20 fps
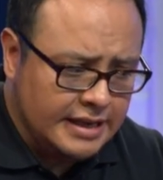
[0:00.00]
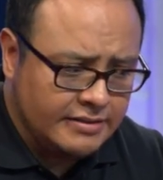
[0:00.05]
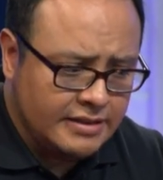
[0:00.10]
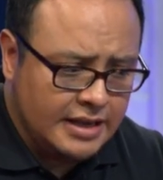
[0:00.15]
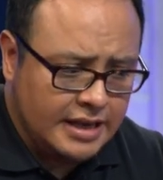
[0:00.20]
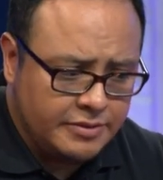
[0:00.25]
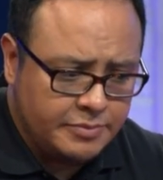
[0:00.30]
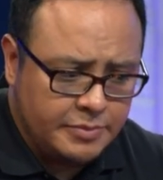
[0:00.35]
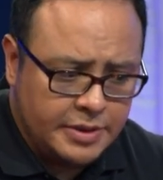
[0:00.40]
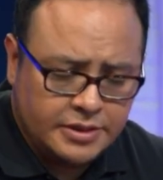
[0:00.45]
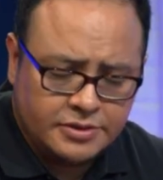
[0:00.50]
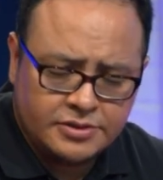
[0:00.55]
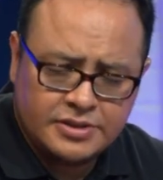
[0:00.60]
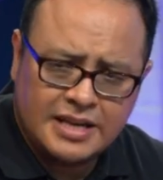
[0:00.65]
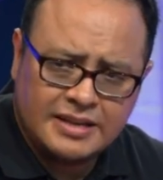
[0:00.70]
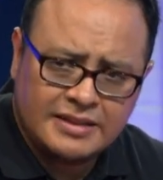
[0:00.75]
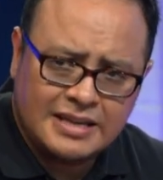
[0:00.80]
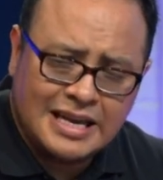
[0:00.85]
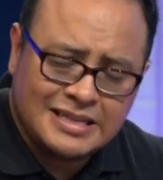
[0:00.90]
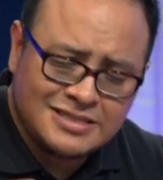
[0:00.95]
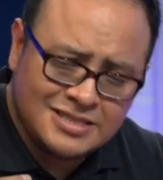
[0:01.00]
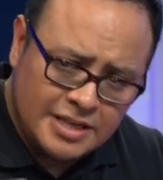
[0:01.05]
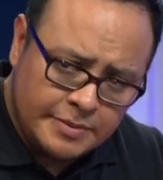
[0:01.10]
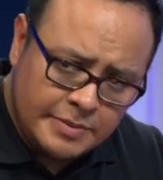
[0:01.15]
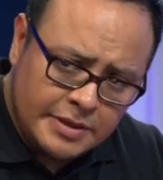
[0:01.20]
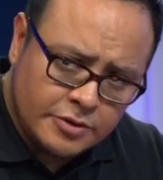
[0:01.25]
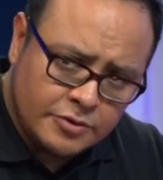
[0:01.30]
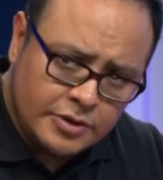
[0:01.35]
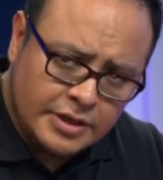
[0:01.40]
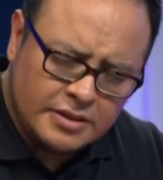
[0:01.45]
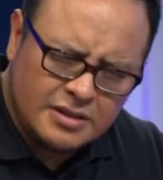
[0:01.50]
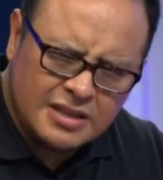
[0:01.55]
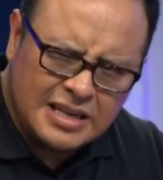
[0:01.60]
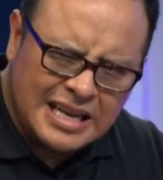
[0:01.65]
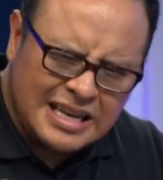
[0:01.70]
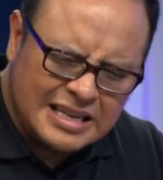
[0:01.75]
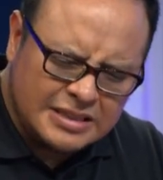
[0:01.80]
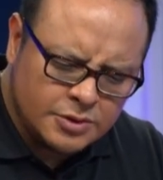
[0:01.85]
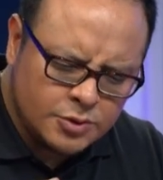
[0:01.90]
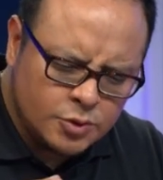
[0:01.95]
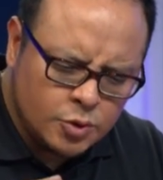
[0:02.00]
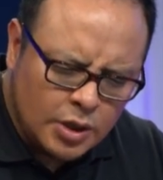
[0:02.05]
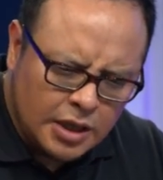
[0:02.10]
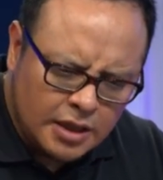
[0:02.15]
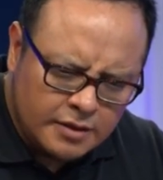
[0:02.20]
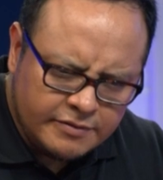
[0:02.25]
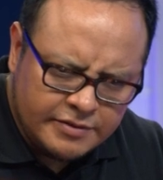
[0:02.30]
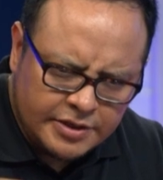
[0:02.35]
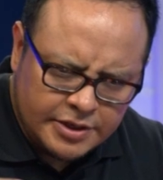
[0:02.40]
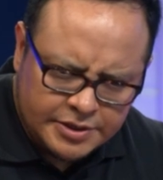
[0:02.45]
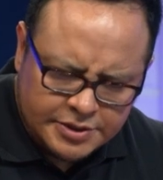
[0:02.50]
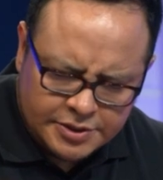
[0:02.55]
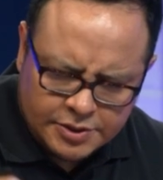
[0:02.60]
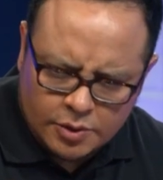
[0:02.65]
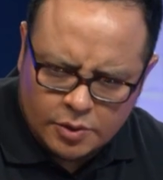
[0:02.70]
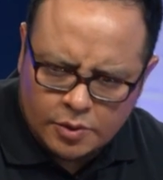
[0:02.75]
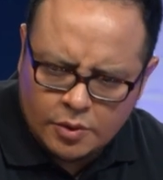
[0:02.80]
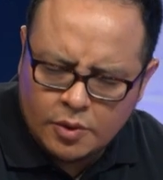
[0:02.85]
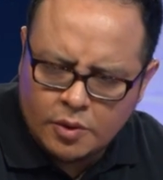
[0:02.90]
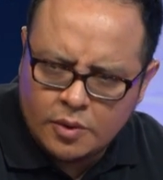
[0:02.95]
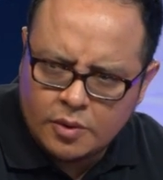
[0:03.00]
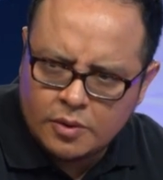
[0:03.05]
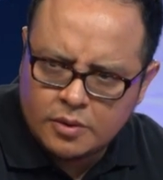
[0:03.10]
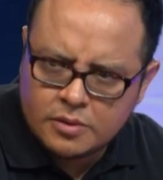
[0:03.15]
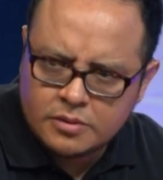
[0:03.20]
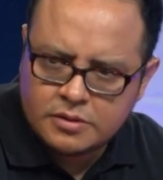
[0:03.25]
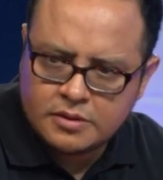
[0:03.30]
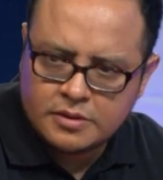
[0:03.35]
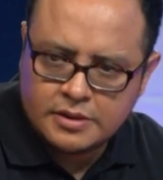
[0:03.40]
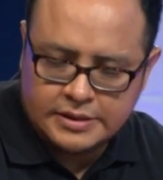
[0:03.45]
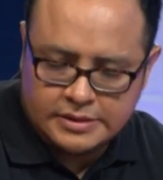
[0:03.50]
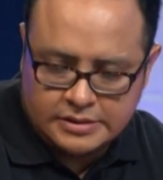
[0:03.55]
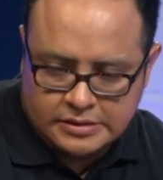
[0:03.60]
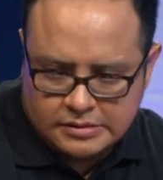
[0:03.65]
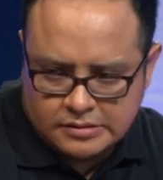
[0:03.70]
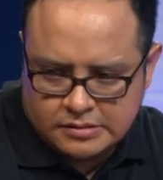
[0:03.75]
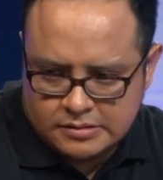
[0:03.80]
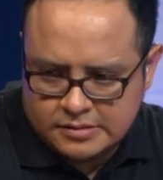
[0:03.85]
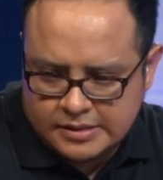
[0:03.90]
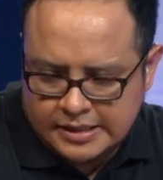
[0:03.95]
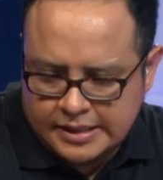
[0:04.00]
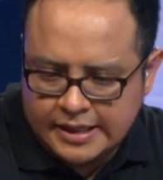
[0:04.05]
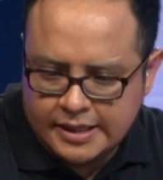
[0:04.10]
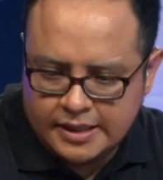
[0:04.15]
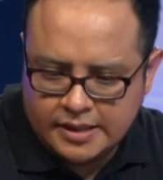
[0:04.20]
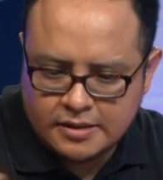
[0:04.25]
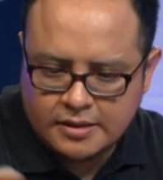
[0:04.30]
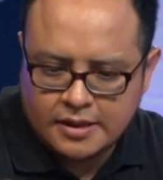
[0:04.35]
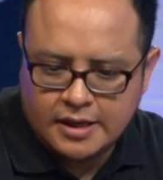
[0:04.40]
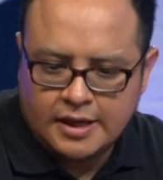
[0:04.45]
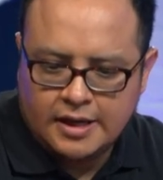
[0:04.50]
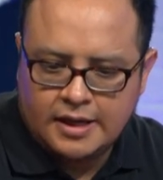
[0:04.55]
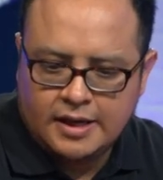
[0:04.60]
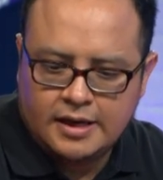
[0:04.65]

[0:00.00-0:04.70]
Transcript: That means that a seven grade at twelve years old as kid,